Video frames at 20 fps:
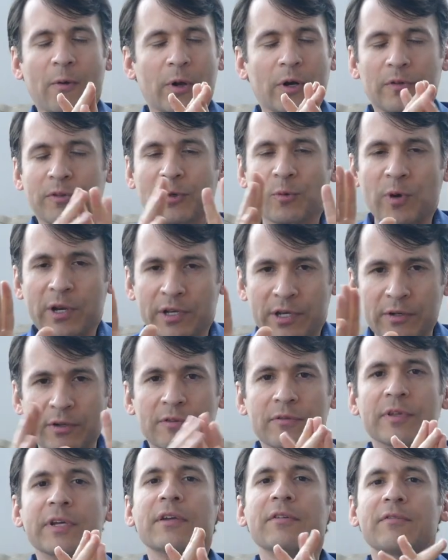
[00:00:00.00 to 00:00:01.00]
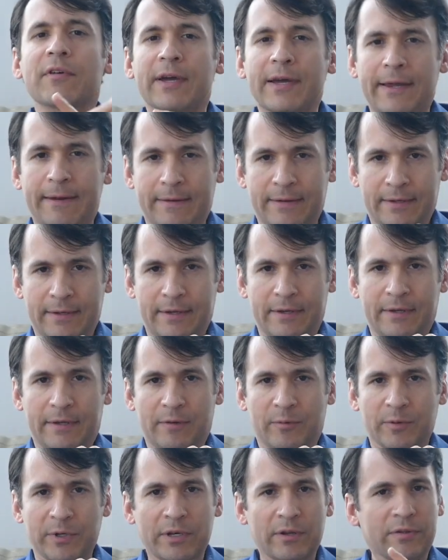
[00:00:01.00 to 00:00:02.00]
I don't think we need to think that.
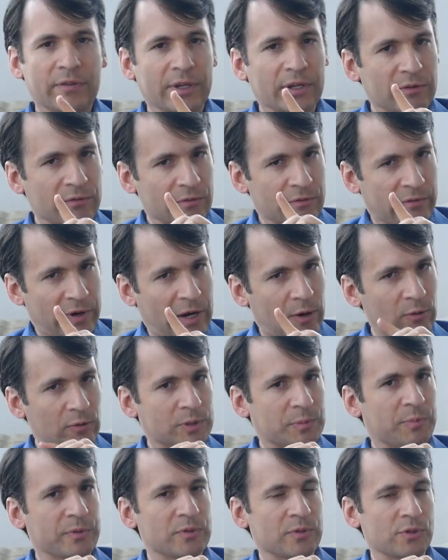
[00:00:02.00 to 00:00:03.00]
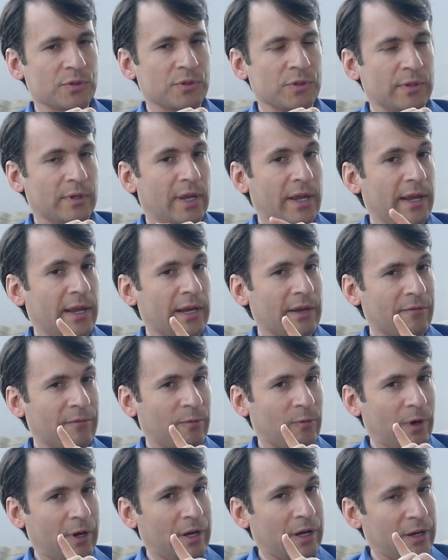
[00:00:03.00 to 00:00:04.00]
We need to think of the vowels position. And,
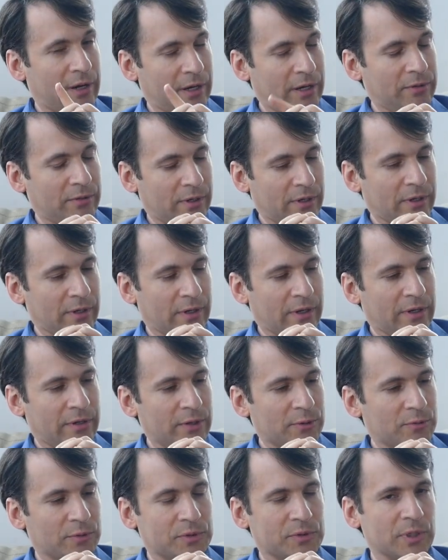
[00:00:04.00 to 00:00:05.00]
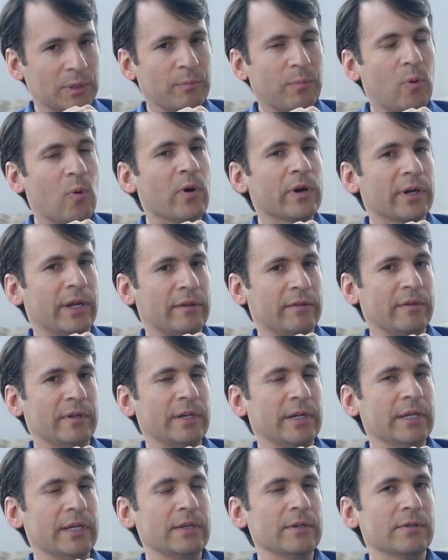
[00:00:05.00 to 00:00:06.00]
an interesting point, I
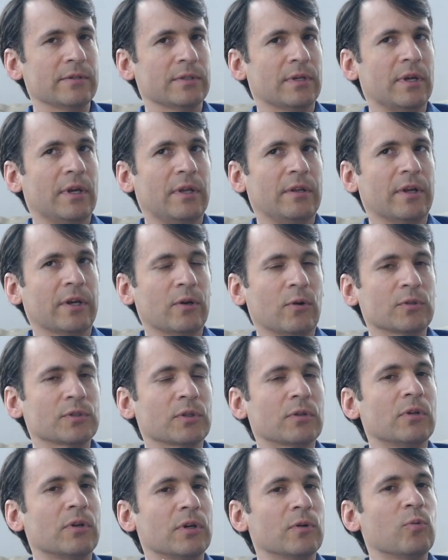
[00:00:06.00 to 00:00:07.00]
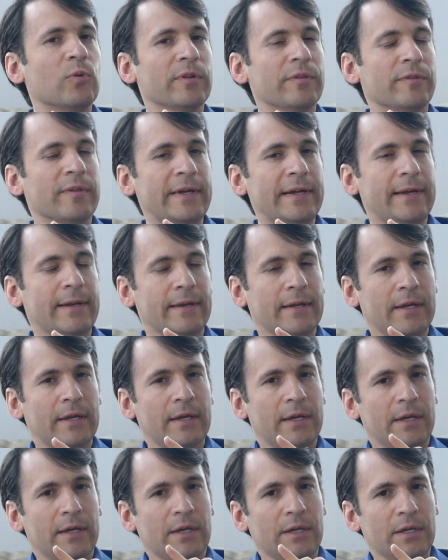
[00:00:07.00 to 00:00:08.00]
think, is that goes along with that
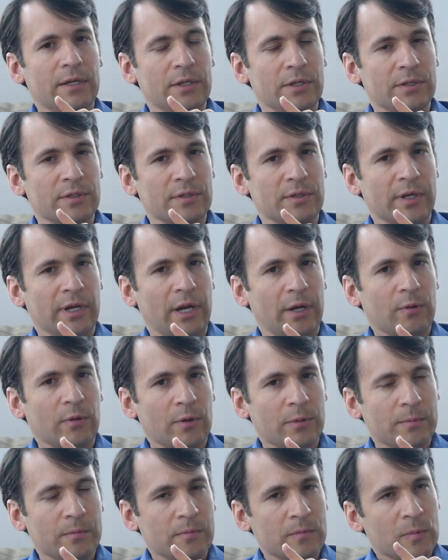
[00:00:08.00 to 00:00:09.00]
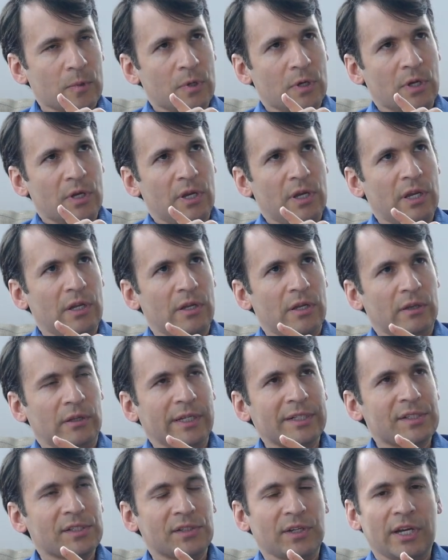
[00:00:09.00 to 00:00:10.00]
is that
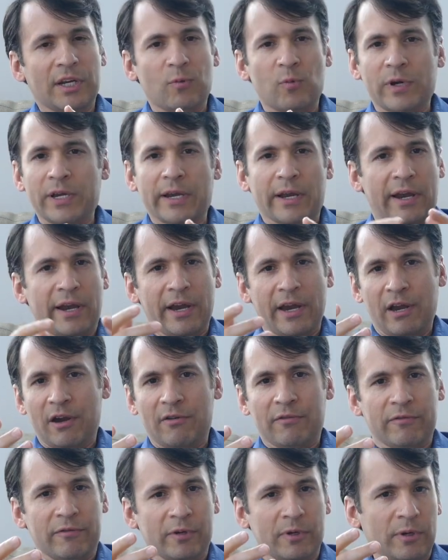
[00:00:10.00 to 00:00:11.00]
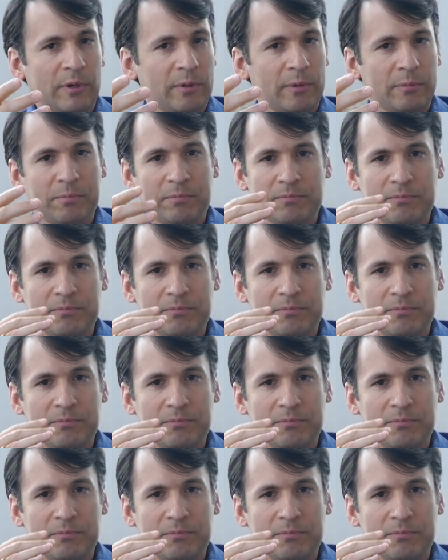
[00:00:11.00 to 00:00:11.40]
let's say we have a,